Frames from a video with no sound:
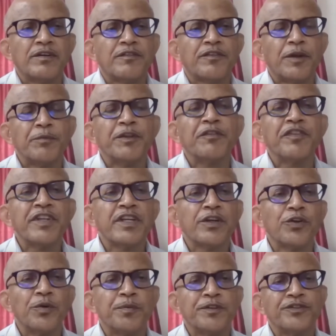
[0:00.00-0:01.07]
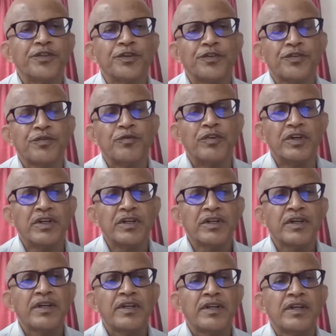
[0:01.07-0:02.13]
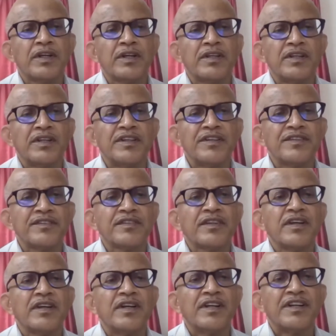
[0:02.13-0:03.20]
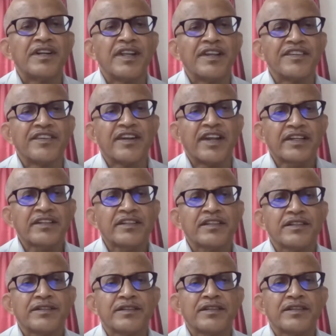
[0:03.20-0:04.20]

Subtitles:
from the free and open source world is Tesseract.